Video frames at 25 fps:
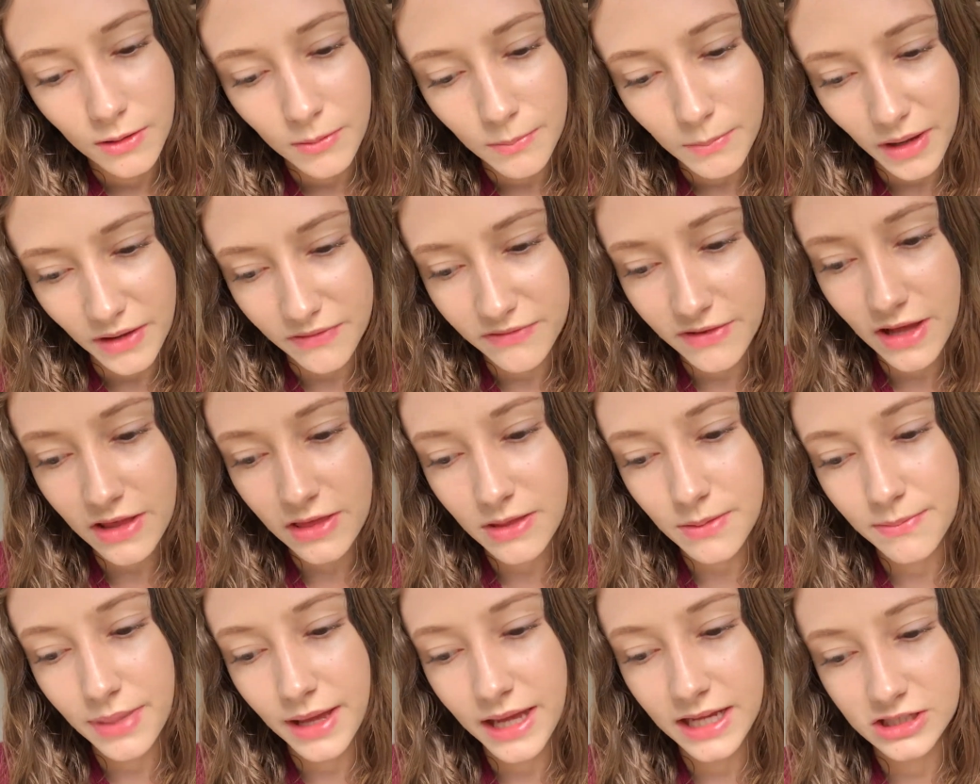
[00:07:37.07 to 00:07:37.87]
by faith
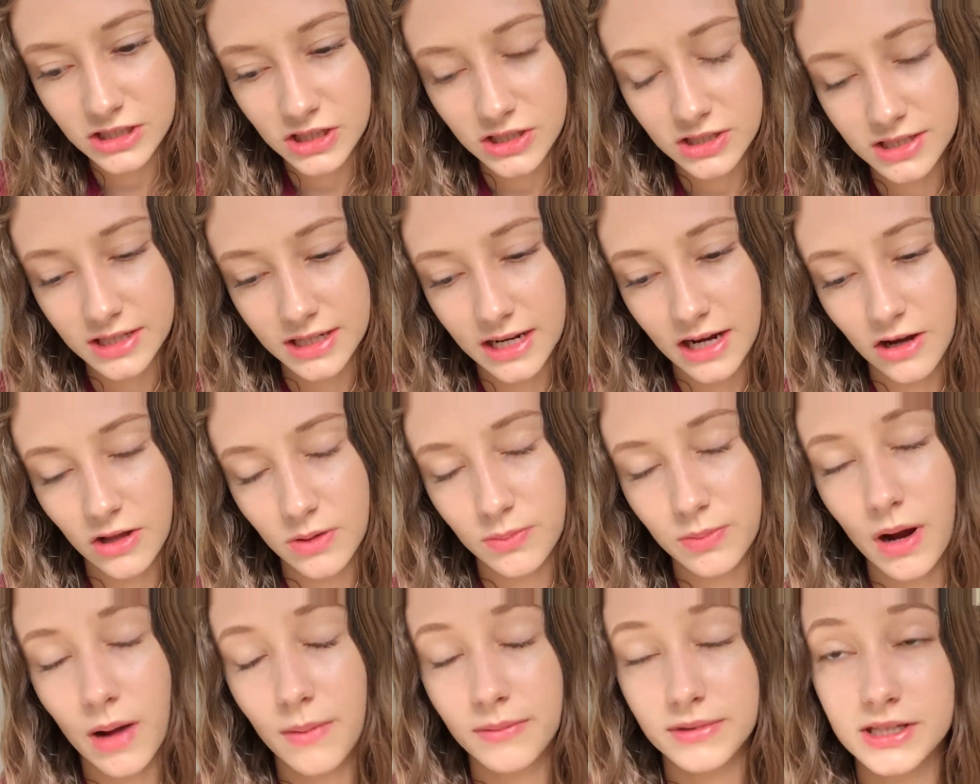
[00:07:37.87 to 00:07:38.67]
and patience, inherit the
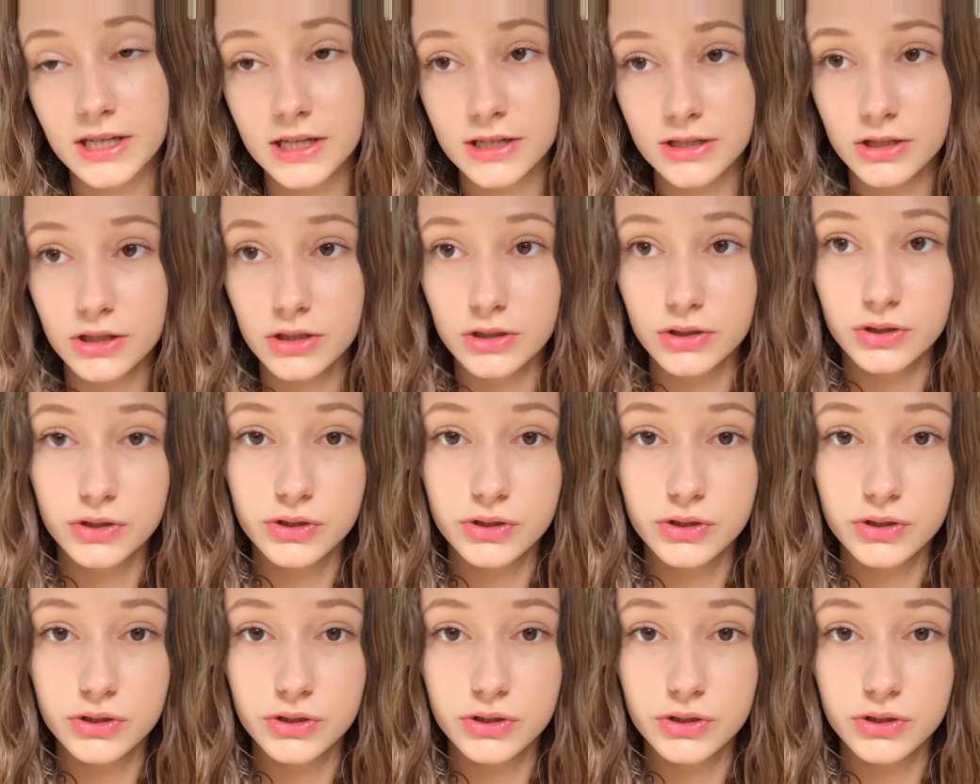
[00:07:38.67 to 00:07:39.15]
promises.